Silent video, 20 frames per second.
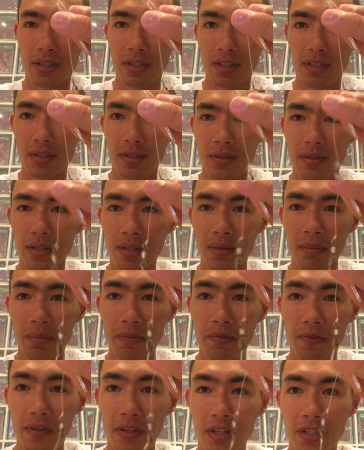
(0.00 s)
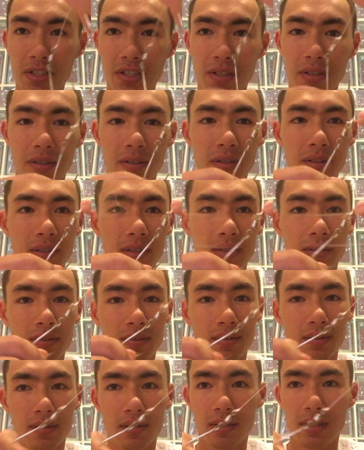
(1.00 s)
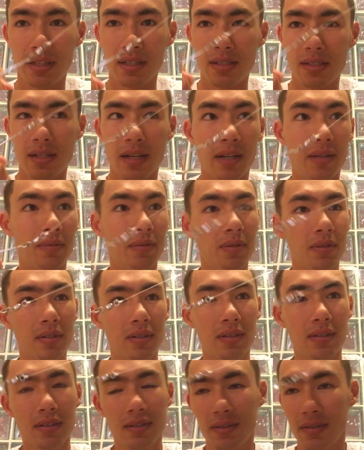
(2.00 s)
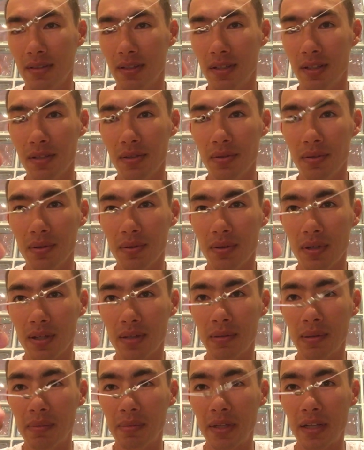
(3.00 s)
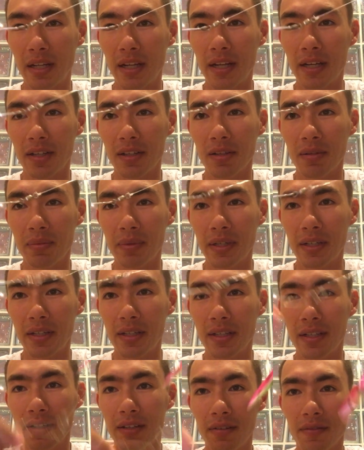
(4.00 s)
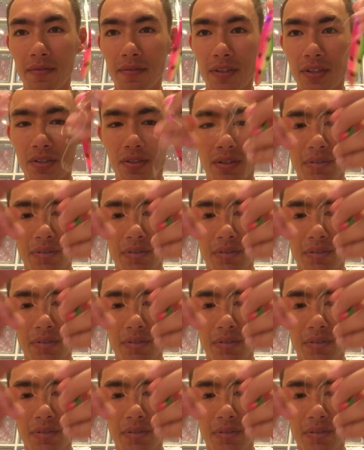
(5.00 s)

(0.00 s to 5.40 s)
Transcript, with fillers: you get a fish it'll this line will the lure will come up the line a little bit and then your fish will